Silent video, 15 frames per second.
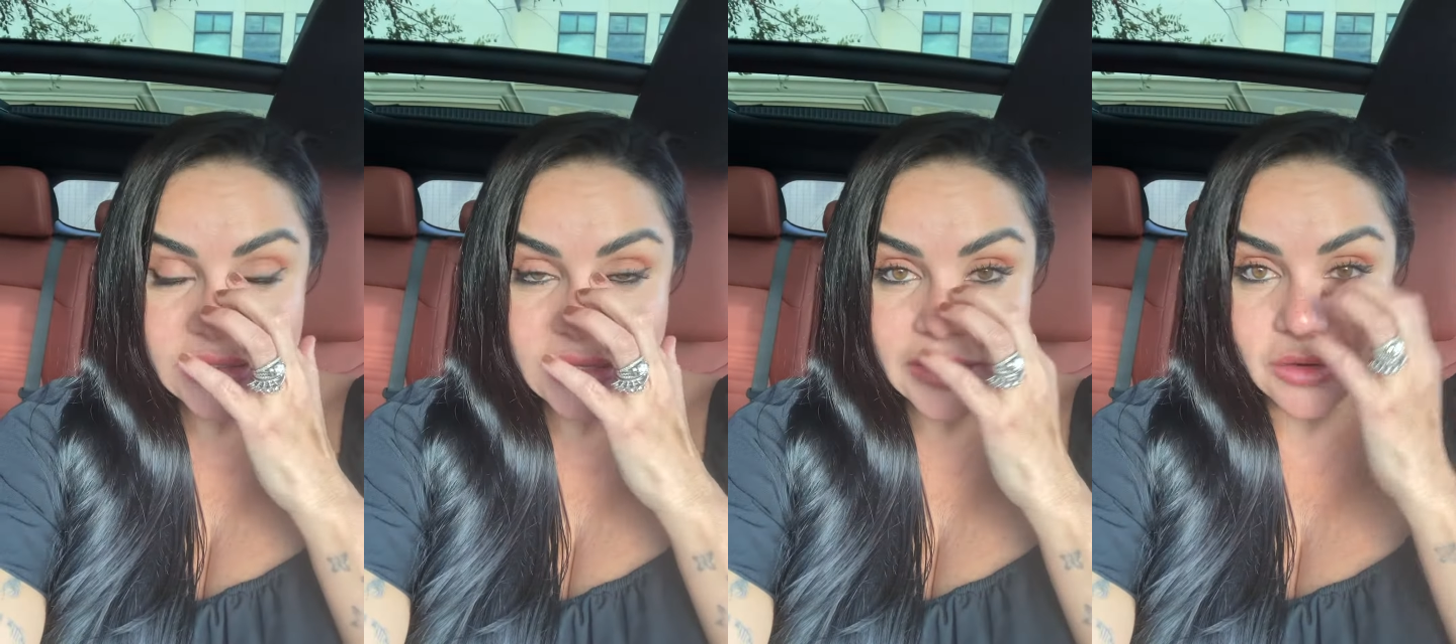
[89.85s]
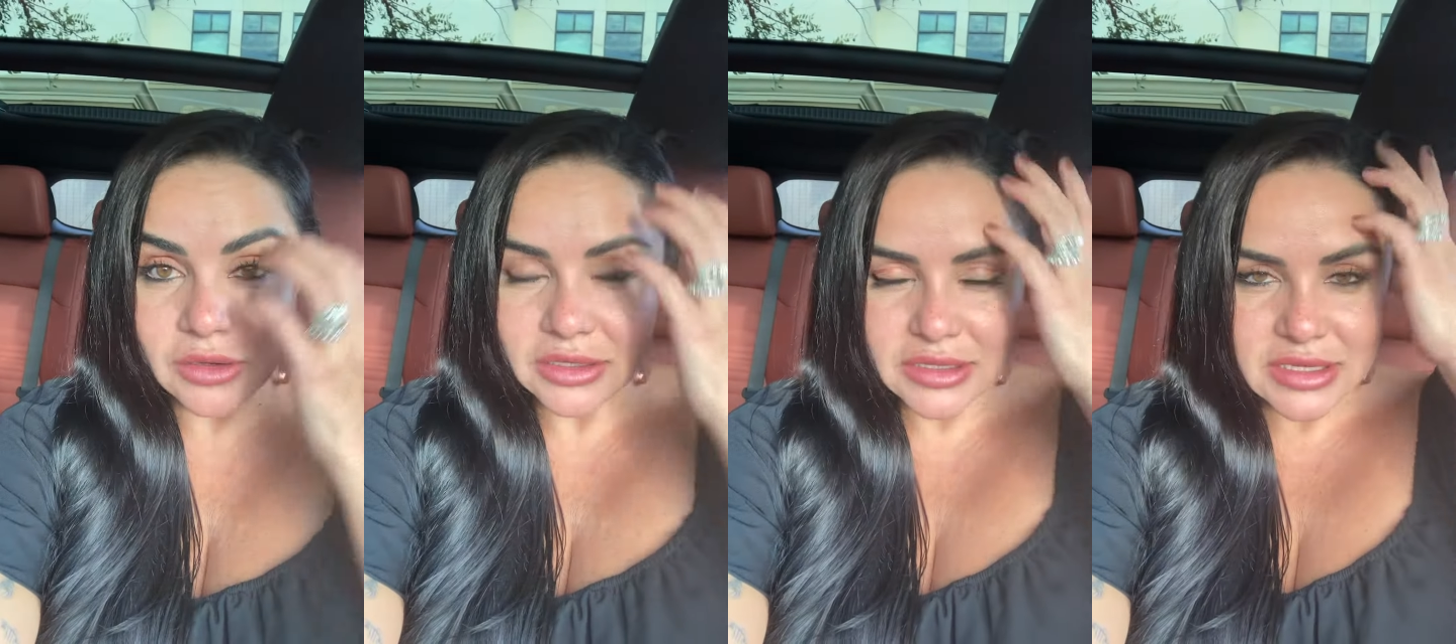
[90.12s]
The
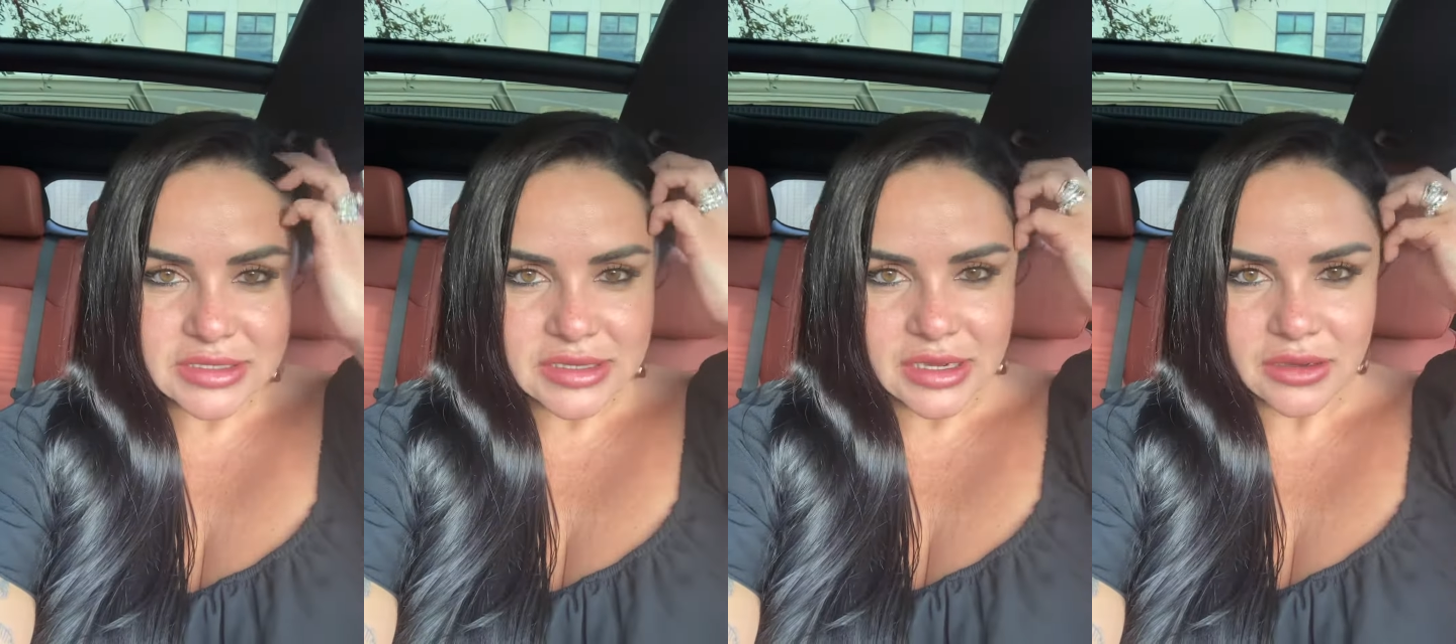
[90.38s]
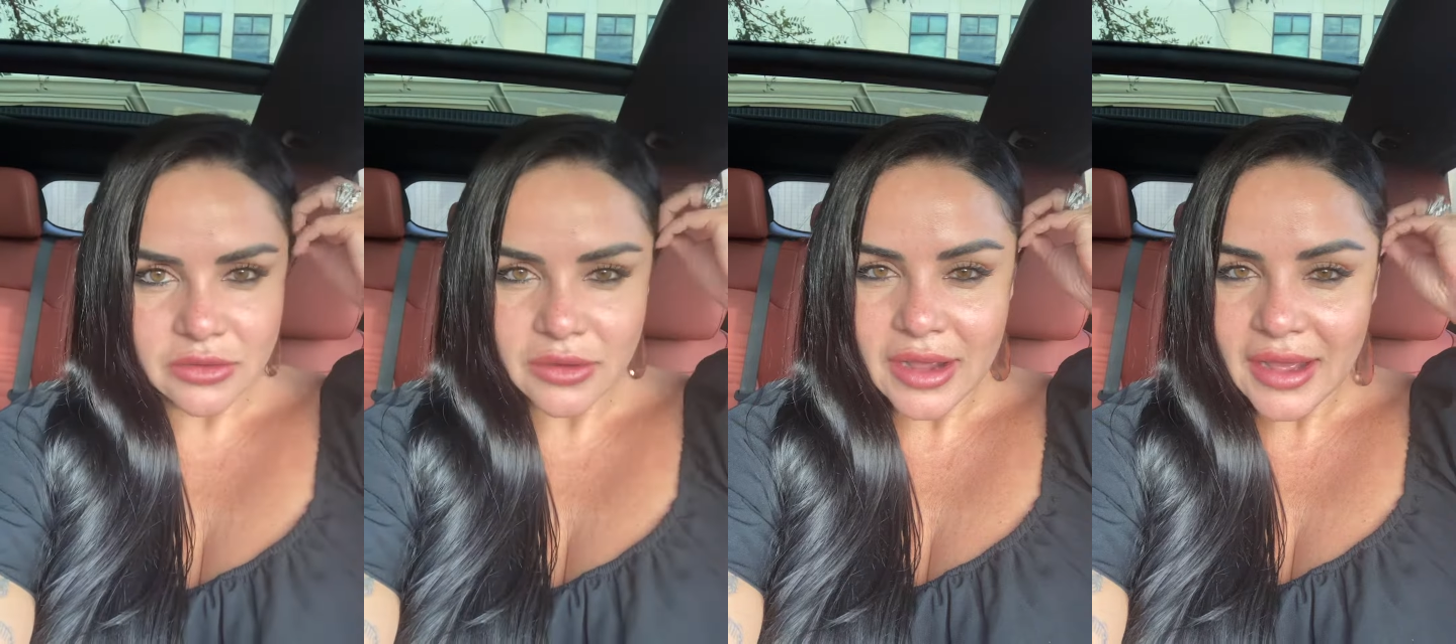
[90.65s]
holidays
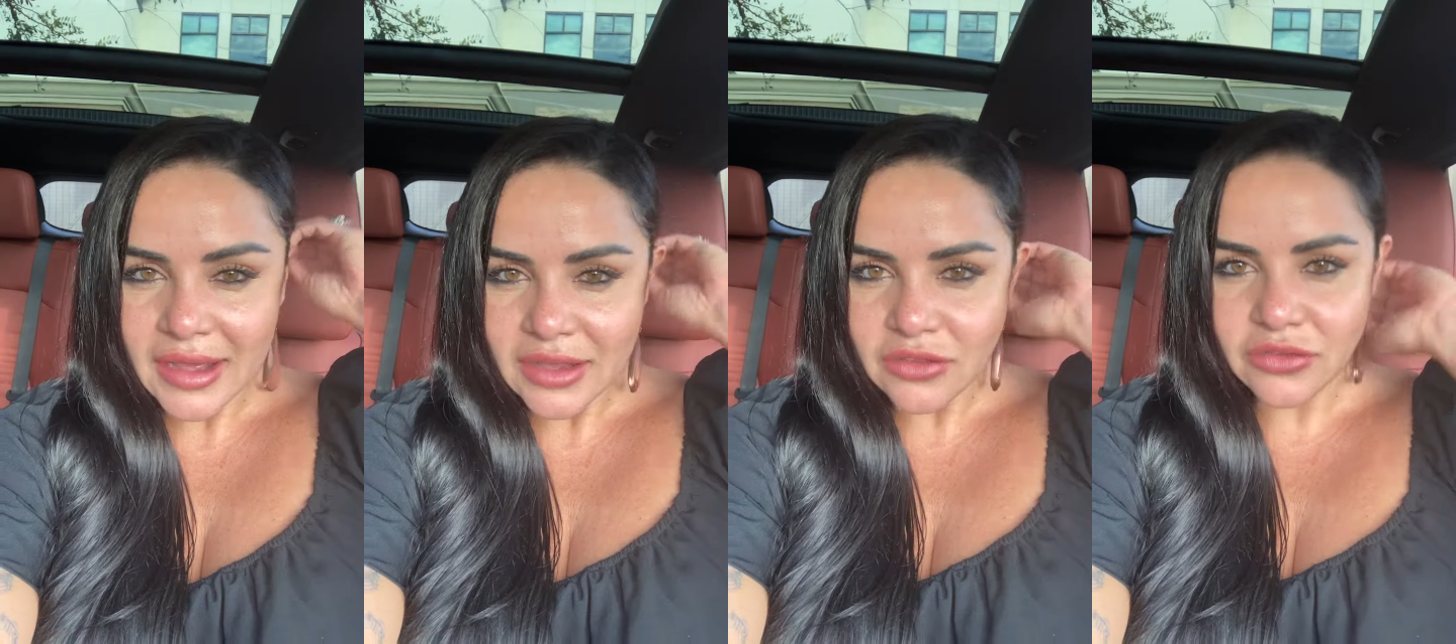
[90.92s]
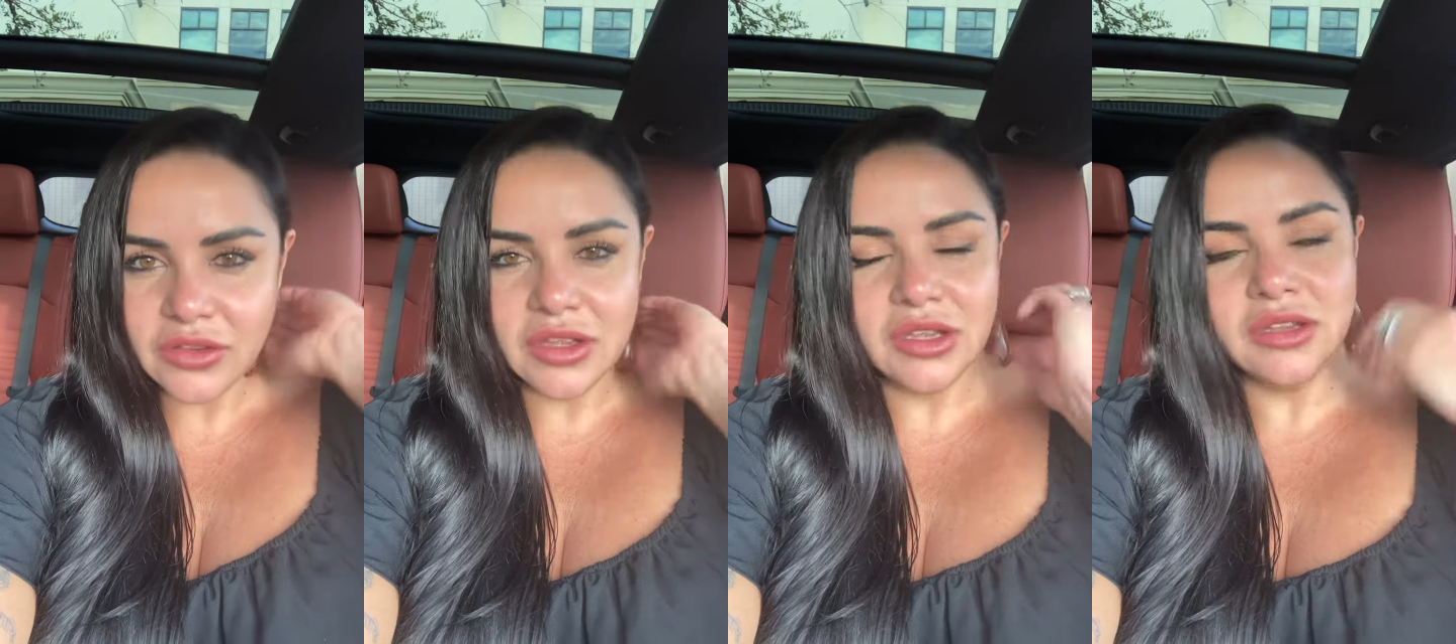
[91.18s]
are
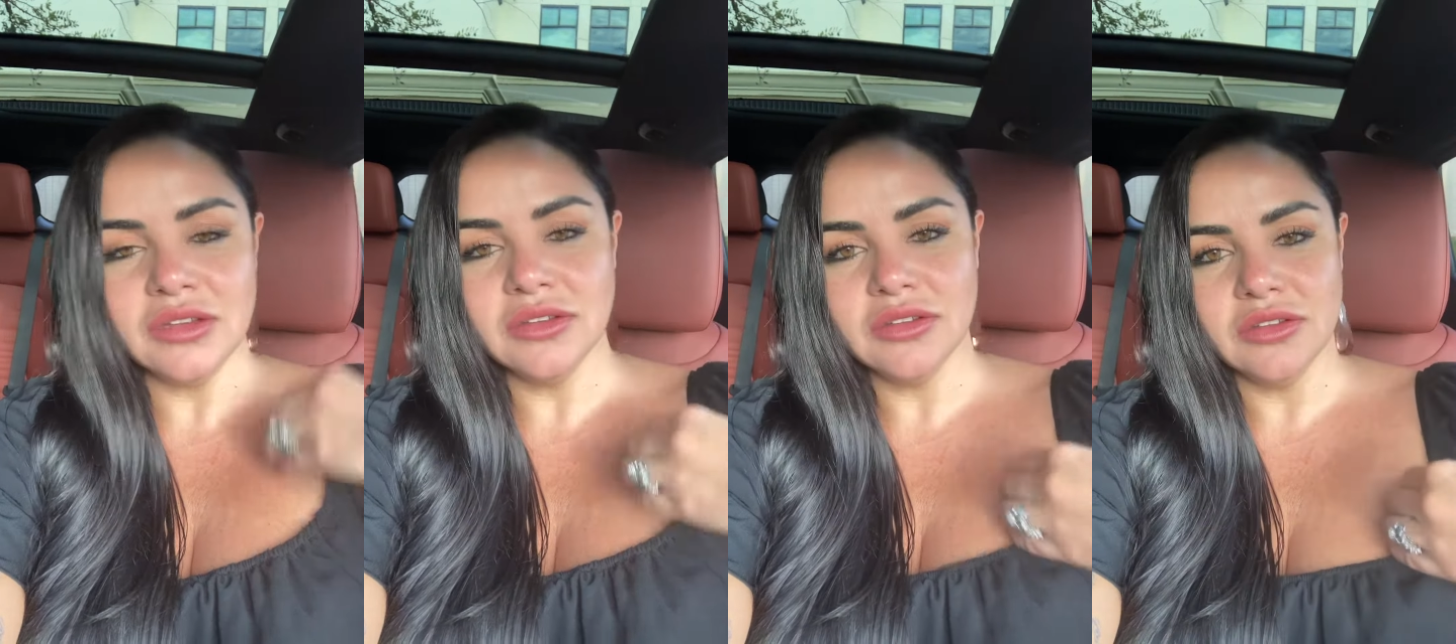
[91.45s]
arriving.